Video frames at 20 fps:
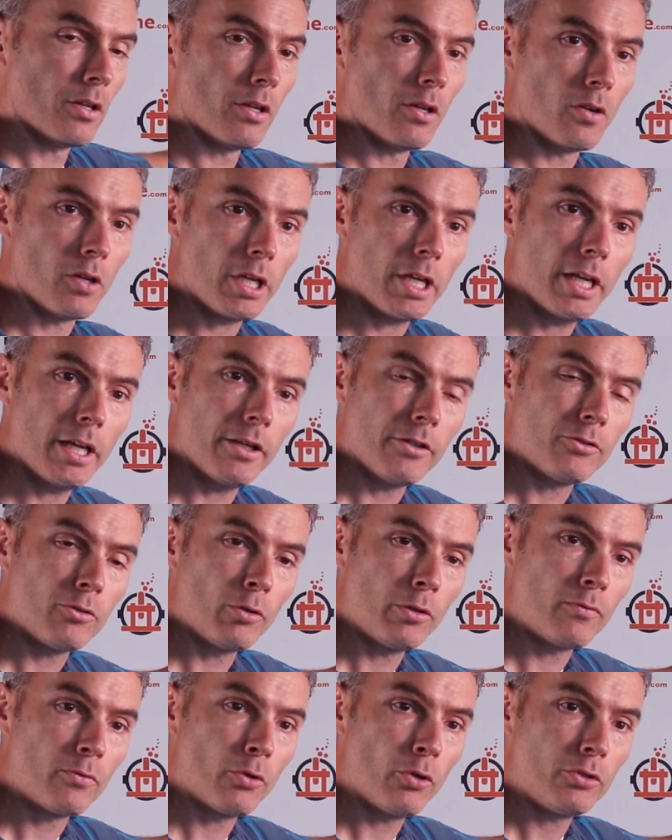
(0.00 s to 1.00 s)
Okay,
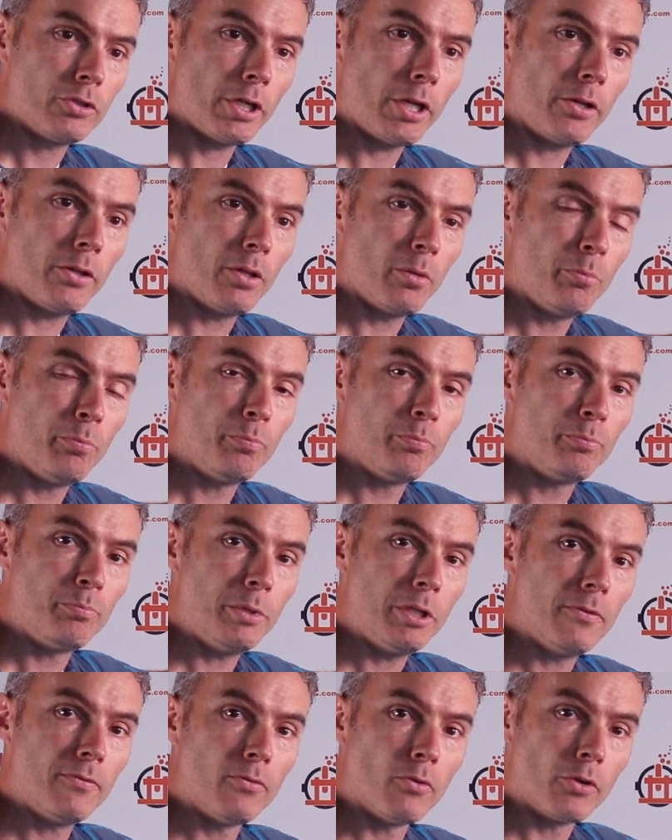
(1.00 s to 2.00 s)
so we've rotated the
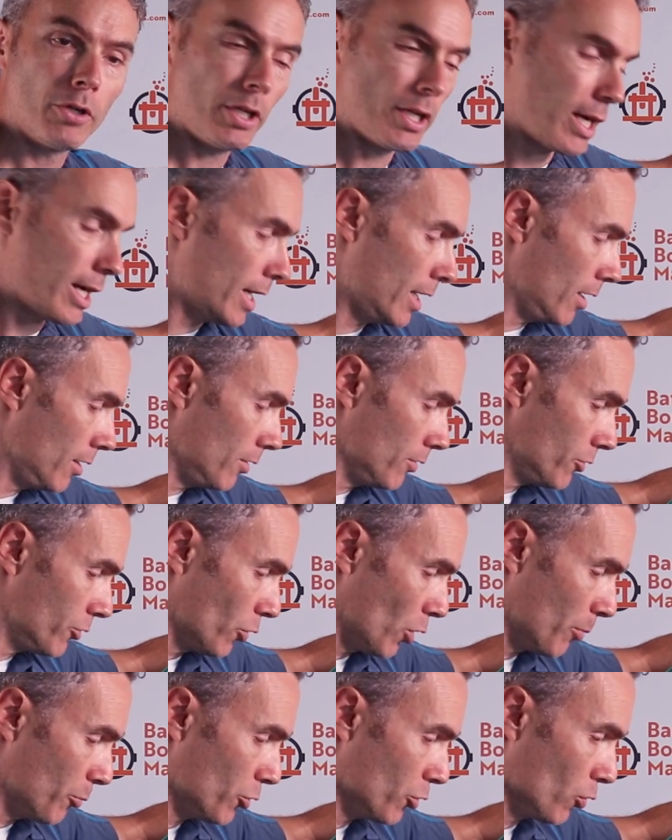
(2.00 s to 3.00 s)
B-49,
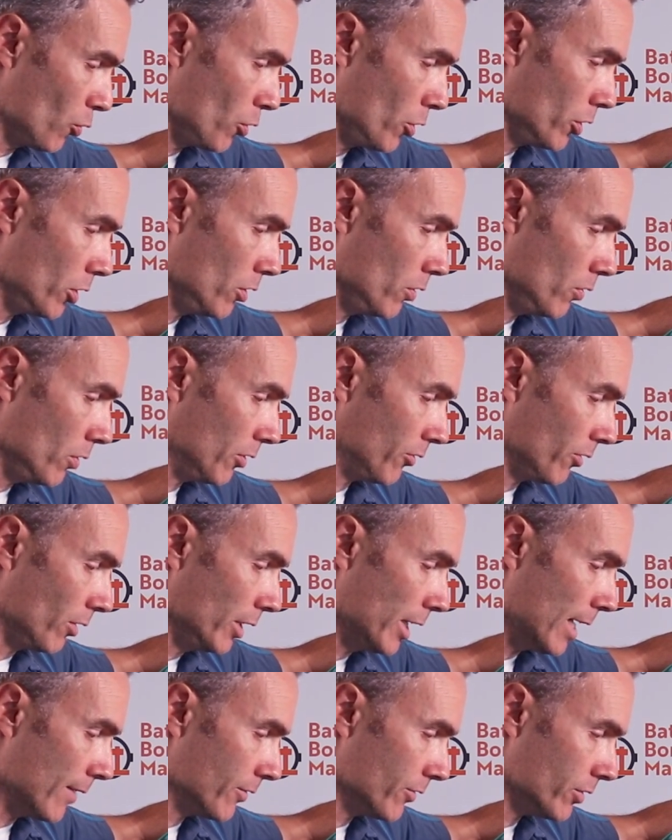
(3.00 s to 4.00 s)
so I'm showing you its
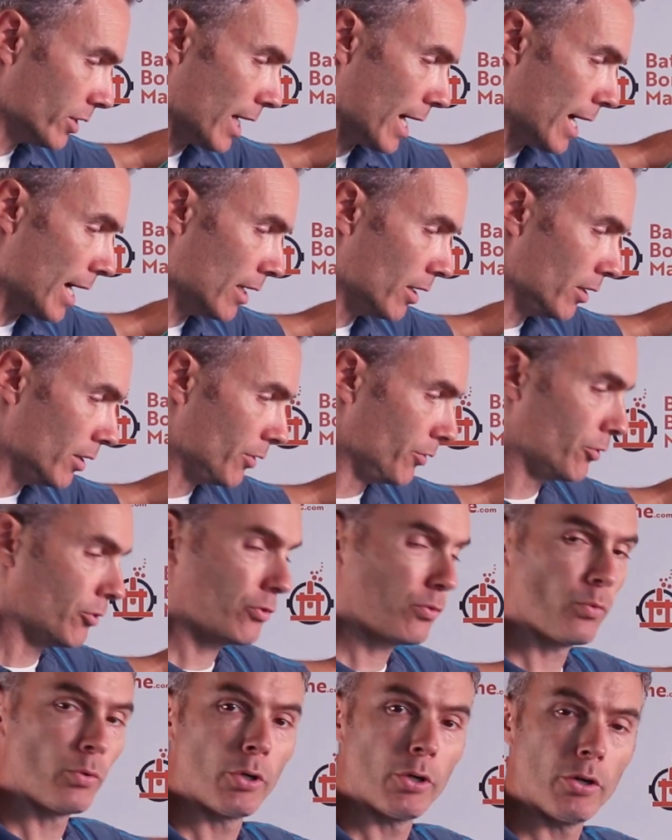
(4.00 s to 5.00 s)
left side, and this
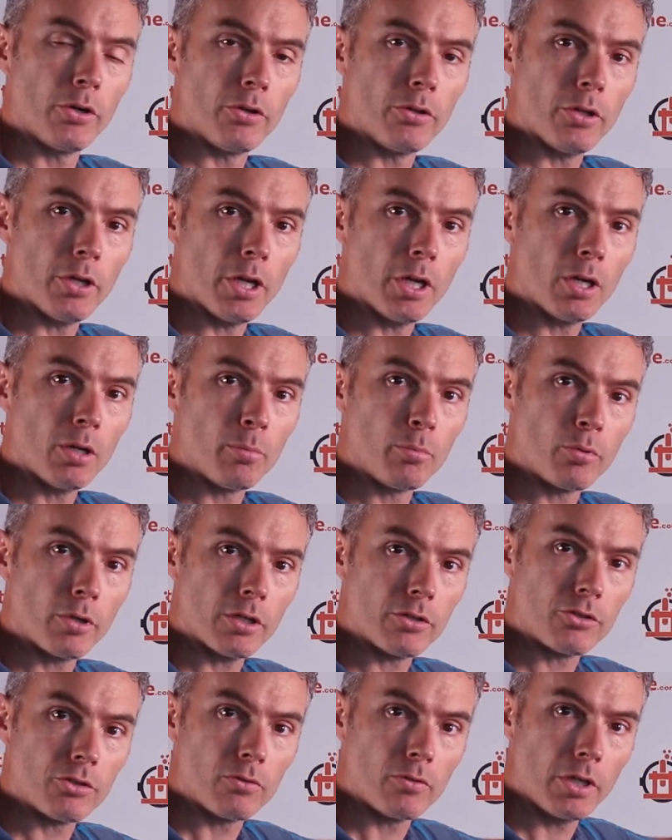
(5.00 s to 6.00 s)
is where the air
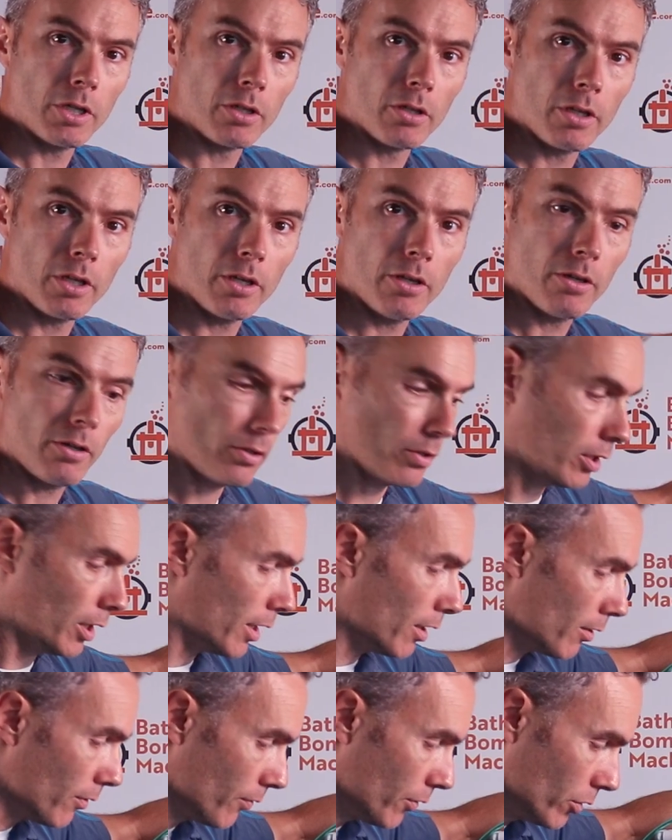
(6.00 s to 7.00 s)
pressure regulator and
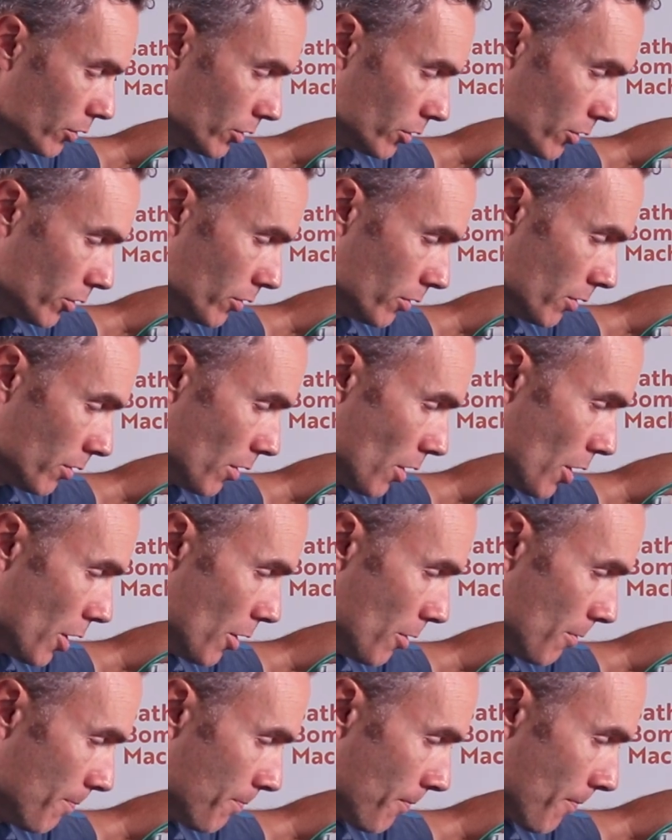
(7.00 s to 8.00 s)
air filter
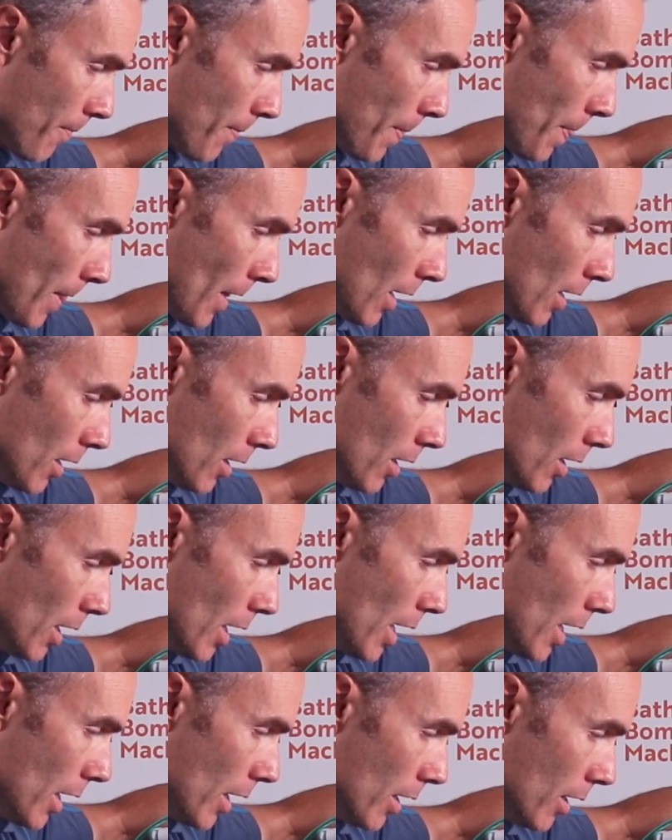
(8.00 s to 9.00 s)
are.
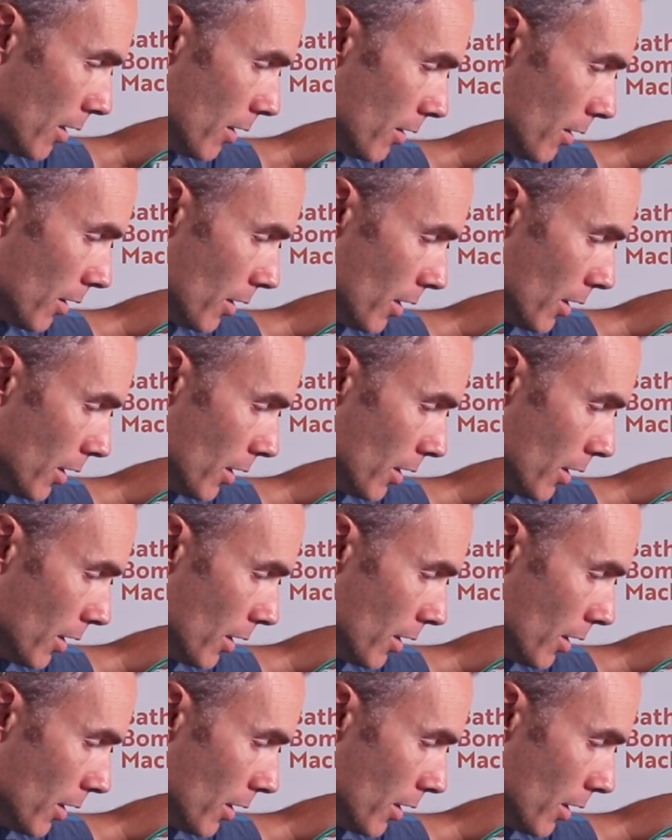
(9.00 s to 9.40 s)
And